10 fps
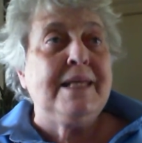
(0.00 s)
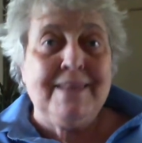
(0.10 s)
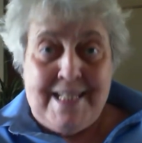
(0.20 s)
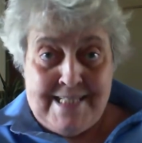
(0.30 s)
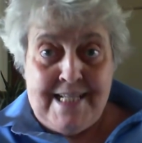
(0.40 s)

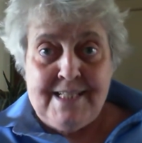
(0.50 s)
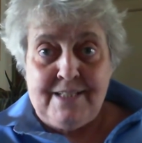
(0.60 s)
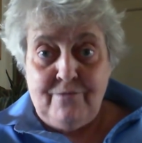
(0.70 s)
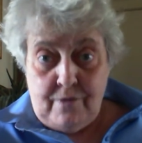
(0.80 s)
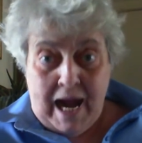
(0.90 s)
This isn't
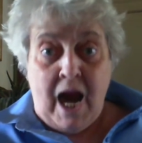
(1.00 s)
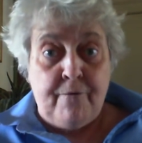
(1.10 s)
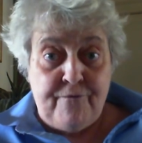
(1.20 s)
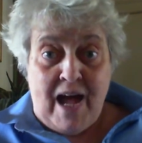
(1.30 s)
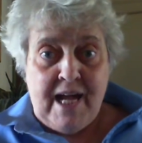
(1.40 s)
our
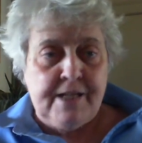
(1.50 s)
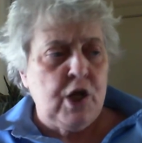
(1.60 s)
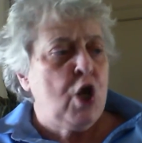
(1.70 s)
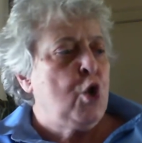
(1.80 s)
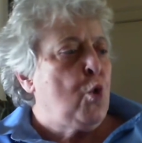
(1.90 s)
fight.
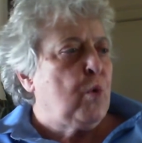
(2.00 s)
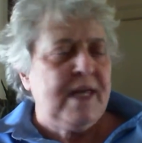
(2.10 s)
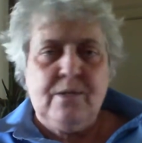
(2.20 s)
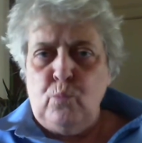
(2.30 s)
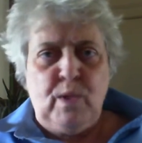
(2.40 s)

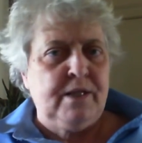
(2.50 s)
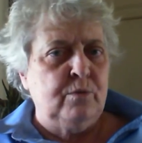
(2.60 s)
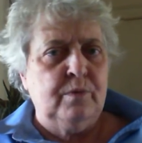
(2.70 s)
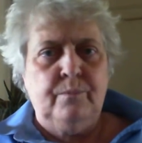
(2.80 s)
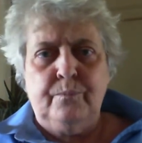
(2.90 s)
We
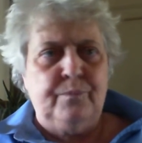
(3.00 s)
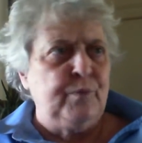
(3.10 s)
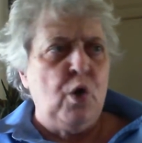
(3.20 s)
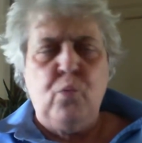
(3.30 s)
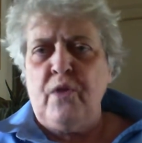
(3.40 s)
don't
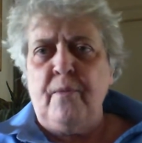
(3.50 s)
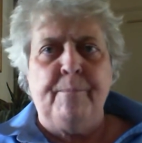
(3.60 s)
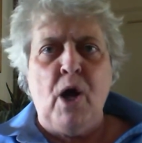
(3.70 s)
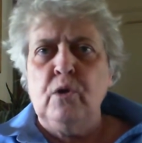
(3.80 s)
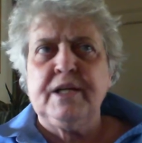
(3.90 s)
know where the
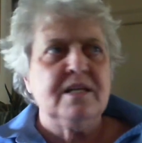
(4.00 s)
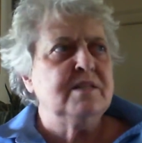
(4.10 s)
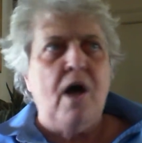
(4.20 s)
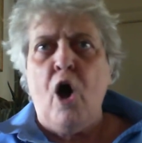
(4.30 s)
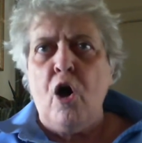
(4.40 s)

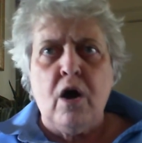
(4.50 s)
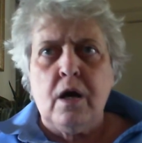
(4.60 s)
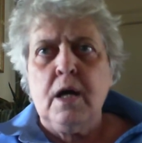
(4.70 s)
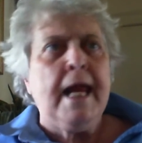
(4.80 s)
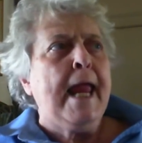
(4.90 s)
Balkans
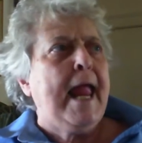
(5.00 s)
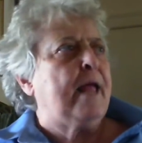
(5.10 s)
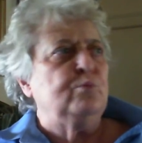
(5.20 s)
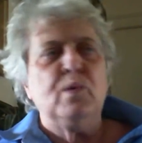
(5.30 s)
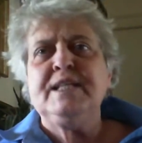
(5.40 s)
are,
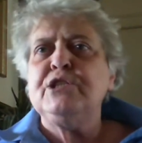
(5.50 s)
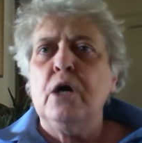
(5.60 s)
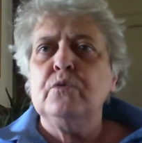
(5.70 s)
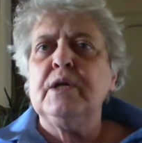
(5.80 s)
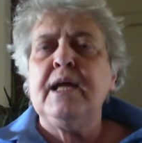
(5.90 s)
and we
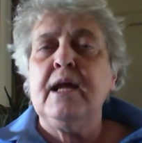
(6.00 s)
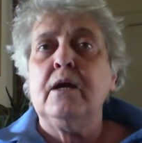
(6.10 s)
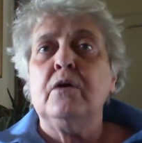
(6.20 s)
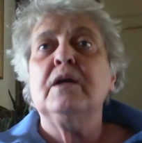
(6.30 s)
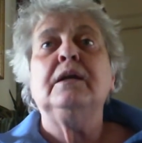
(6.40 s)
don't
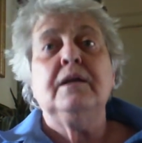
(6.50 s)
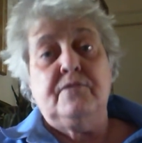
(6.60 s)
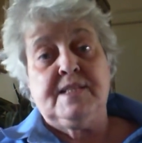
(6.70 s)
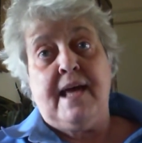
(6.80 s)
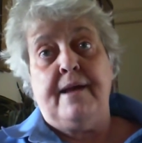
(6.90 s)
care. Leave
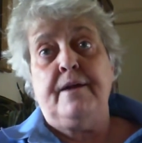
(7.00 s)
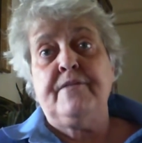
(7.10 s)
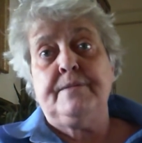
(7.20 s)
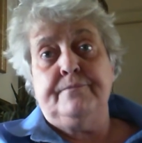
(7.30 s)
us out of it.